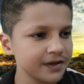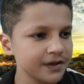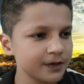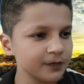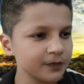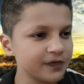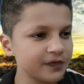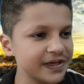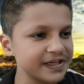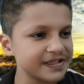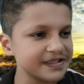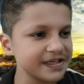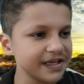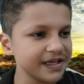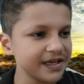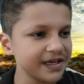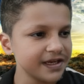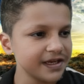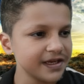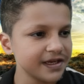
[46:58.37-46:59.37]
Weasley
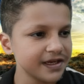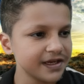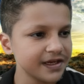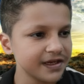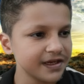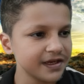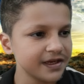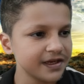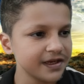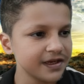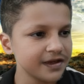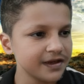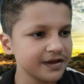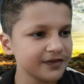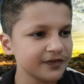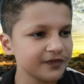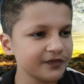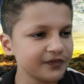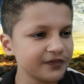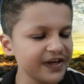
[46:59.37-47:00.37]

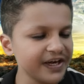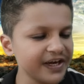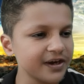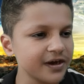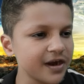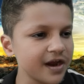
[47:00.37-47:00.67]
figure of